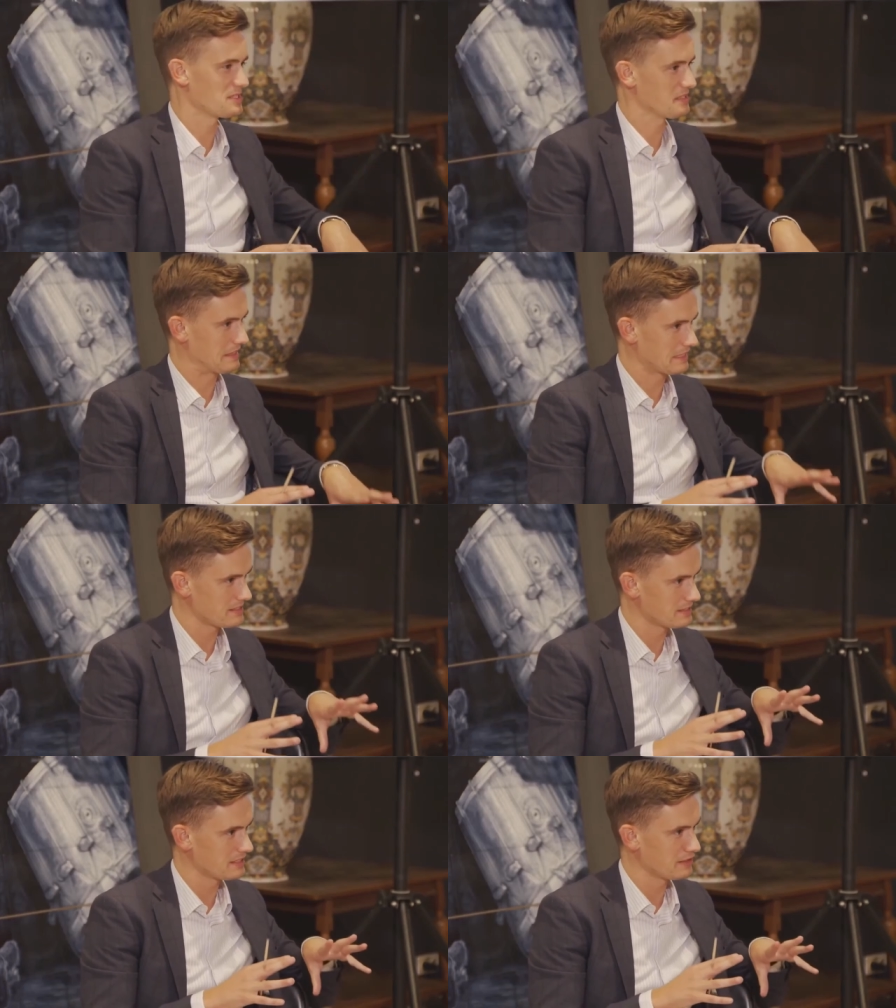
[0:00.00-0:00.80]
There's
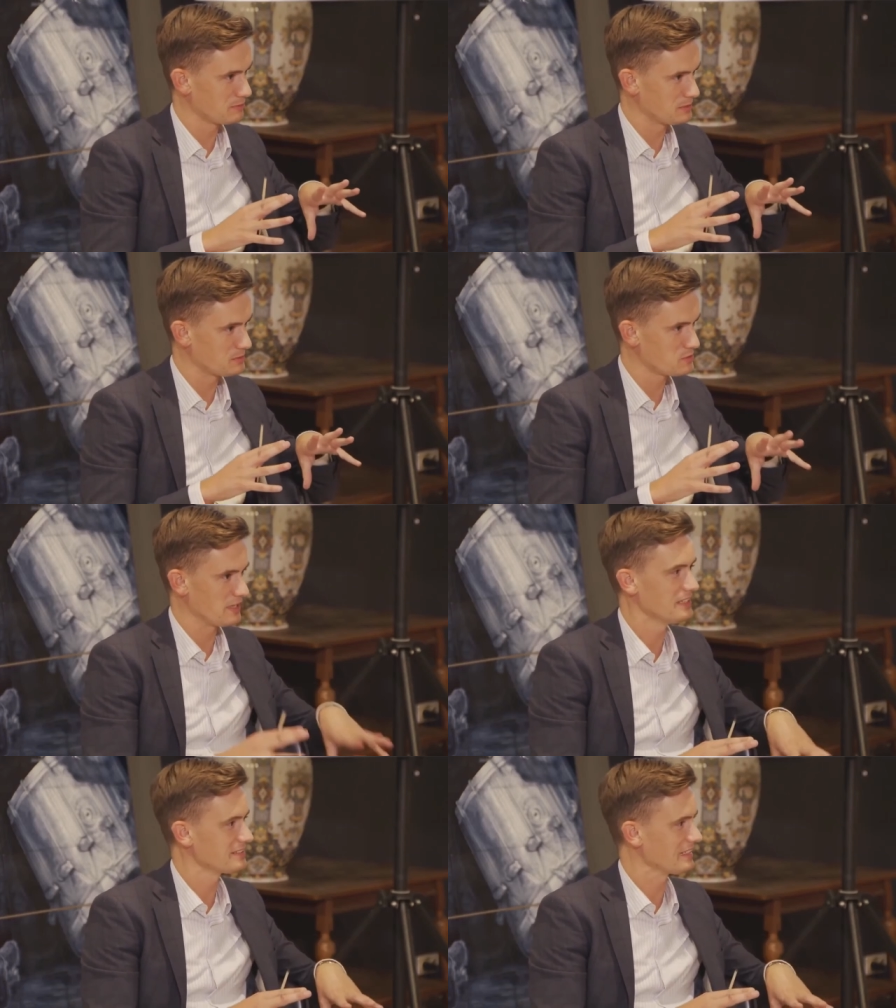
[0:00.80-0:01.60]
a Delft Blue
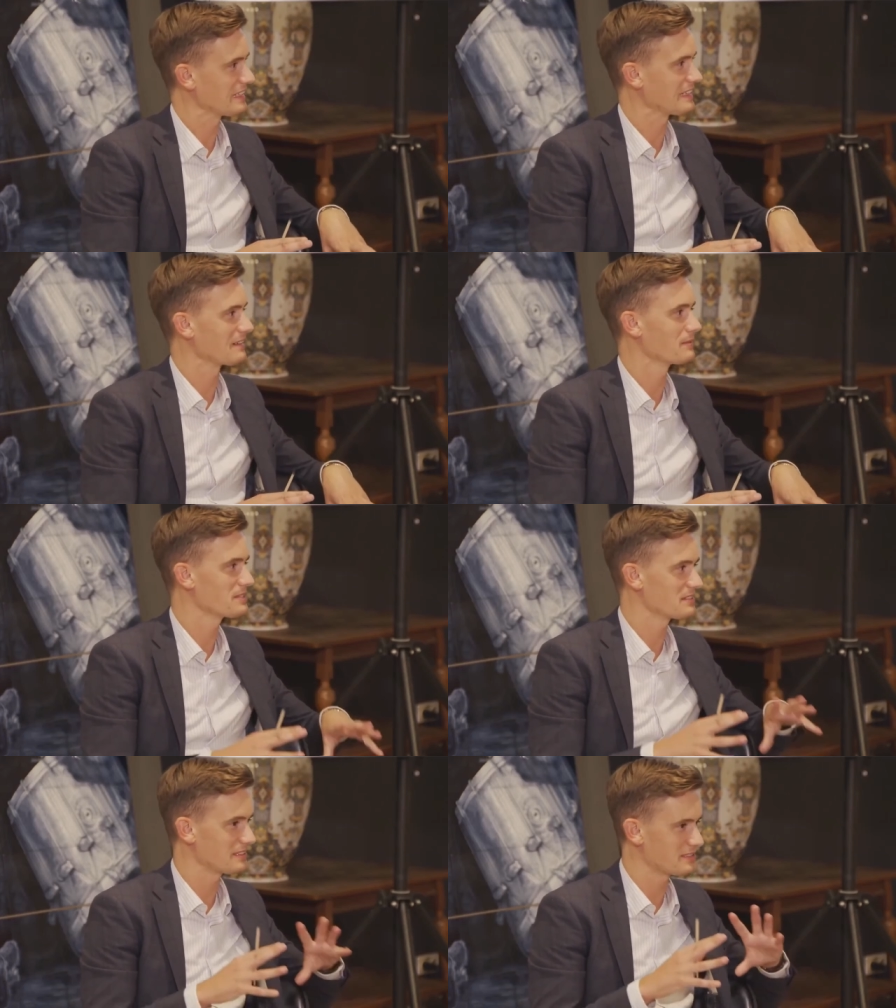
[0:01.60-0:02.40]
trend. Like uh, we
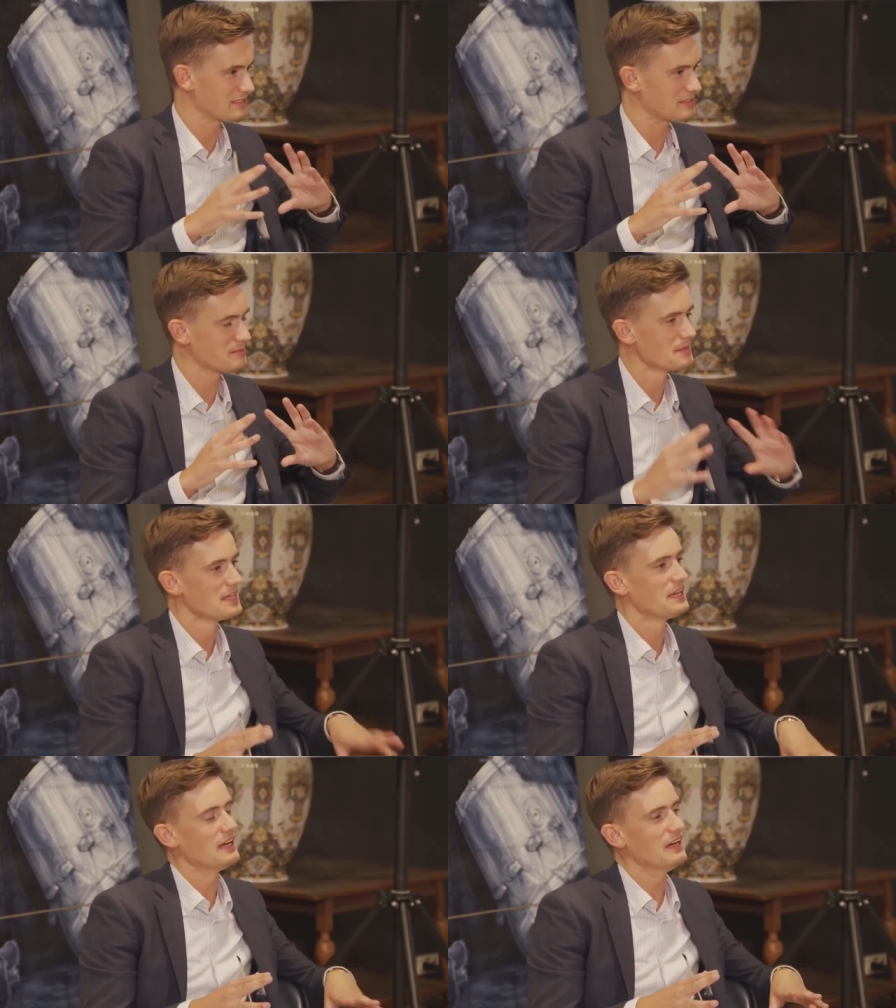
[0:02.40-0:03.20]
saw some
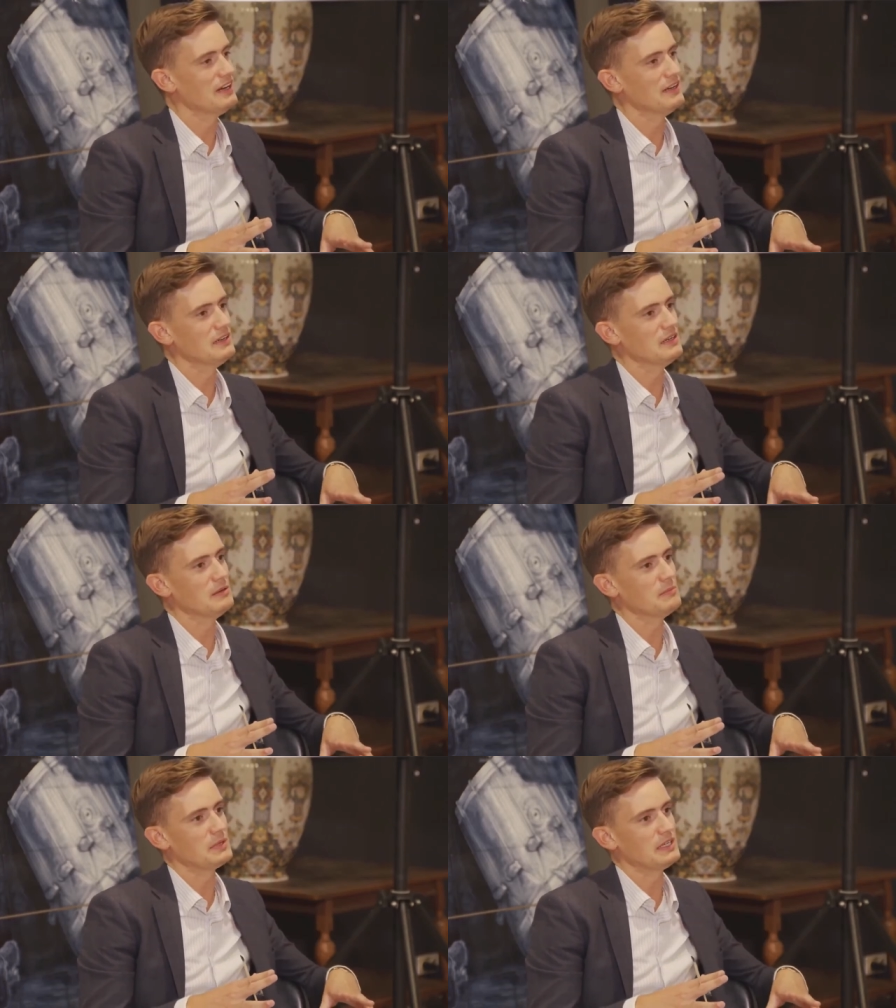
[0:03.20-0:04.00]

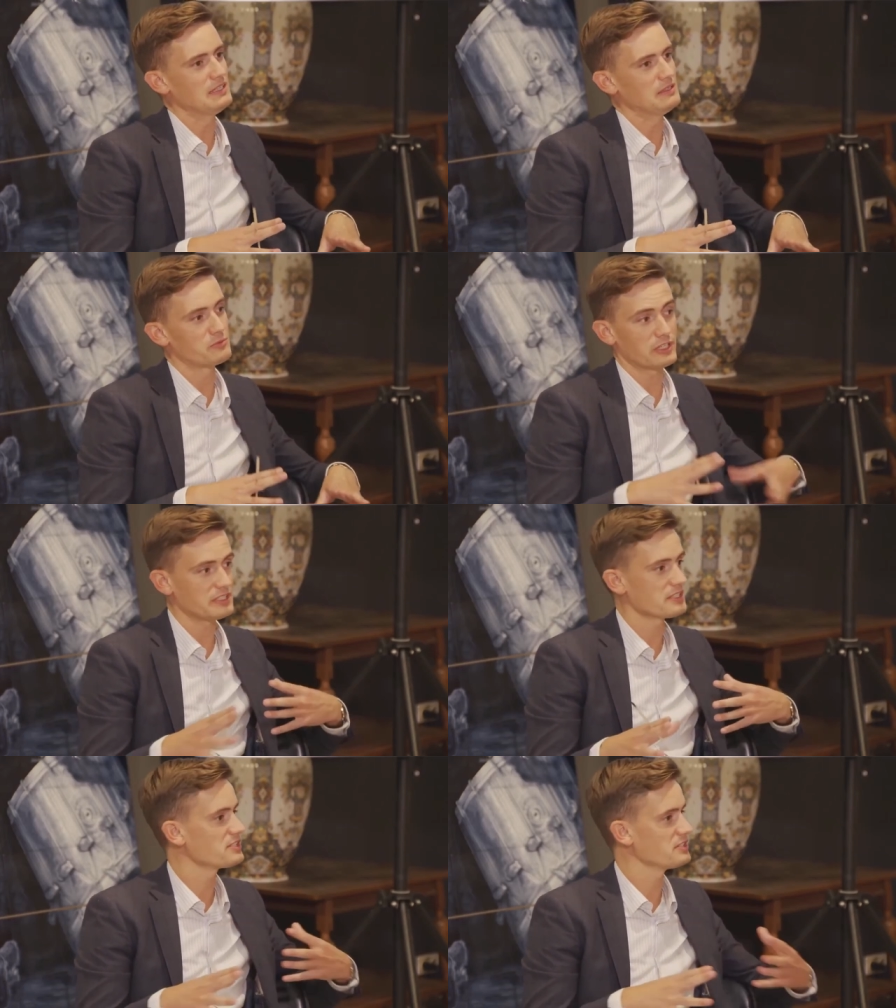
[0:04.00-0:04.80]
um, uh,
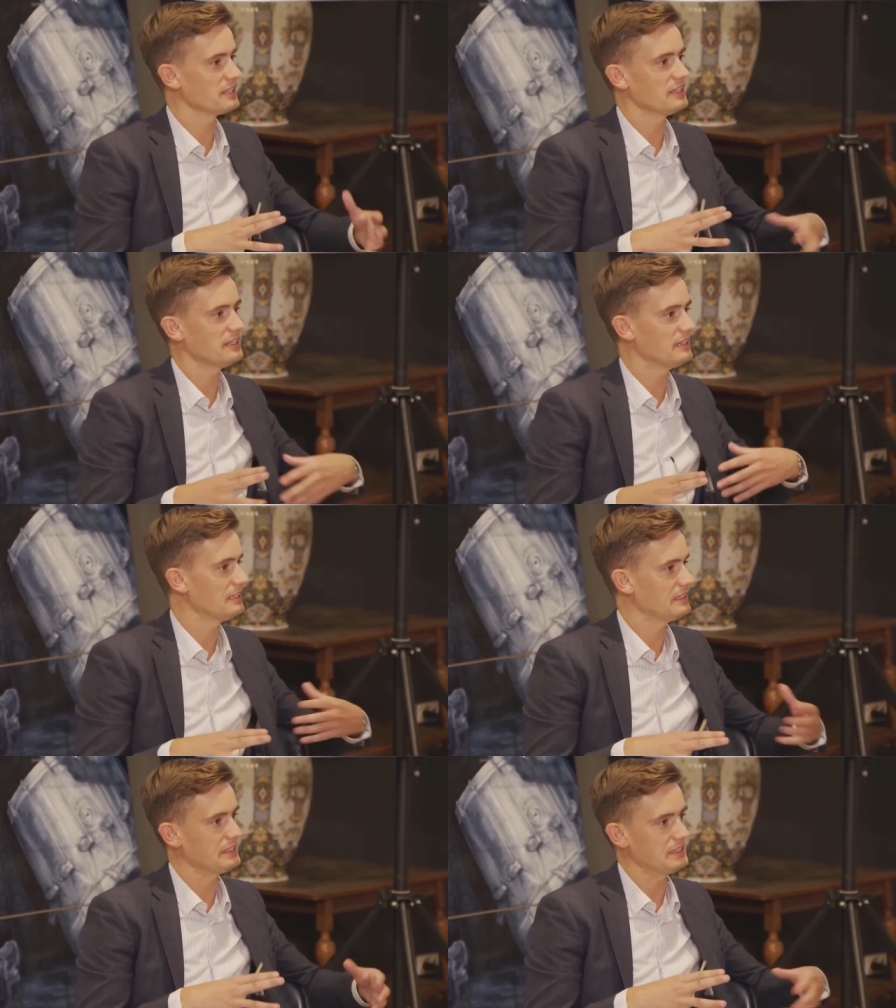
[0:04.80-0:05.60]
British,
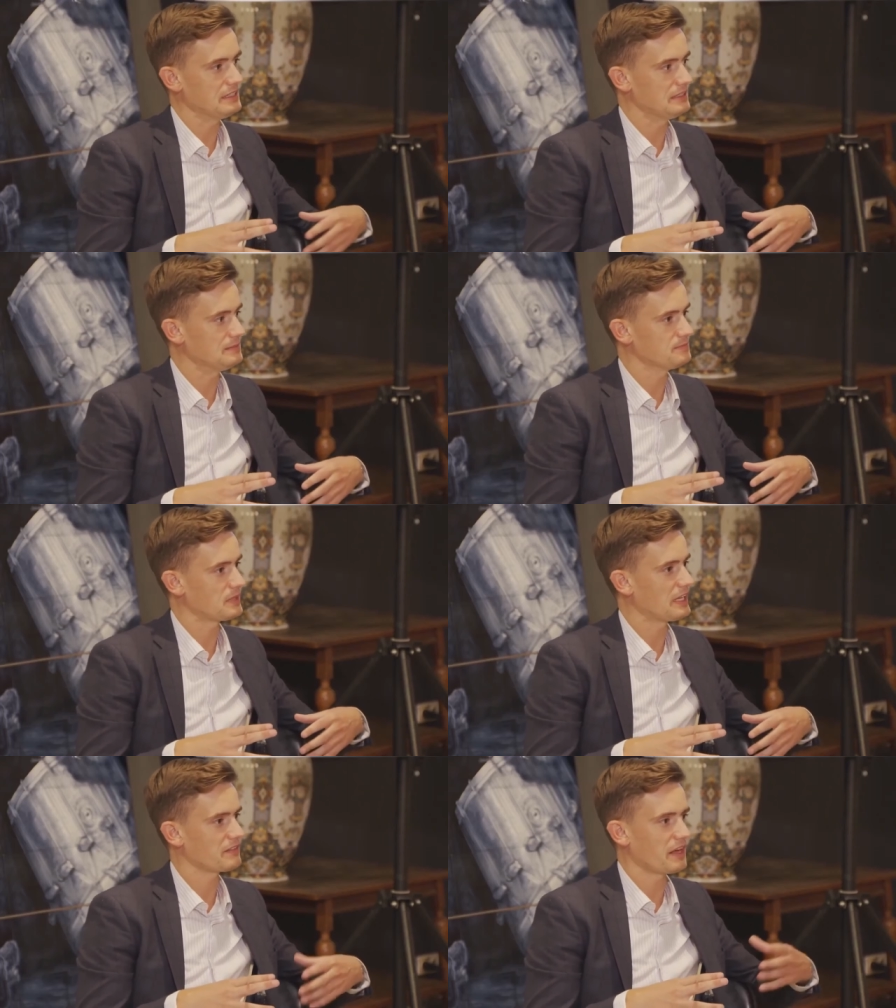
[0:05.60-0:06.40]
uh, um,
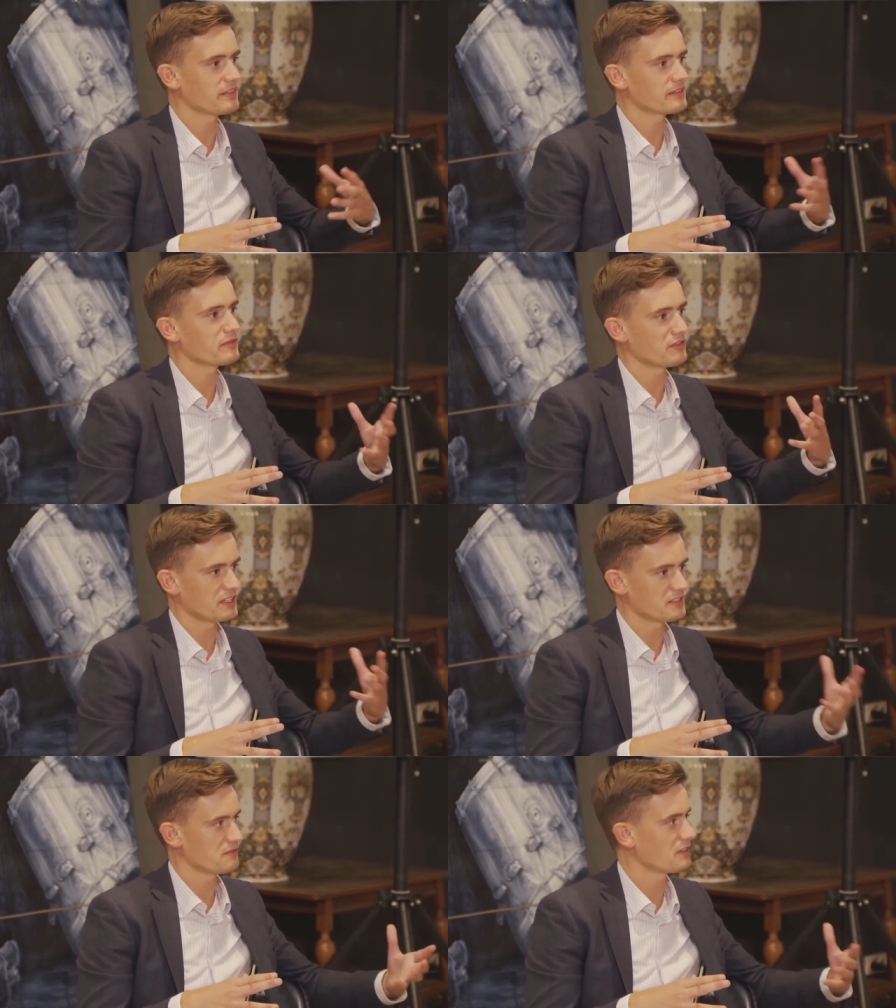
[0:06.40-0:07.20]
I, th- I, think the
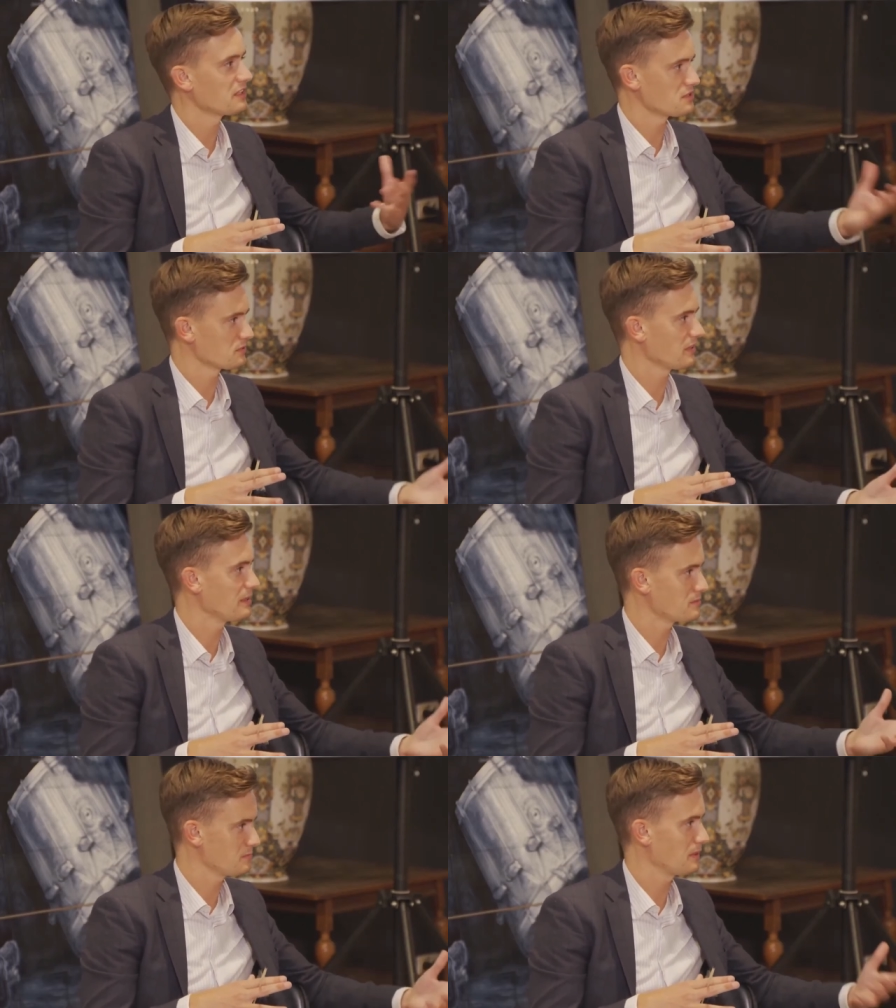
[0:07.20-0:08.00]
Financial
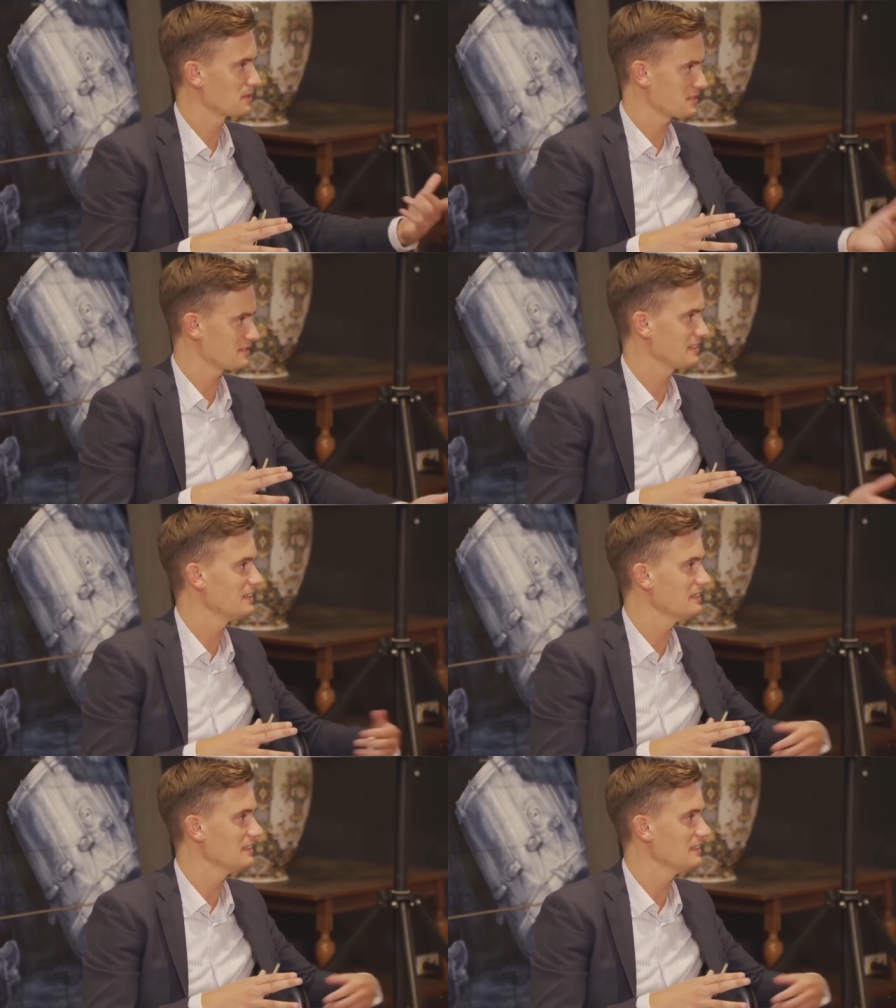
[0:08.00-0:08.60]
Times published uh, uh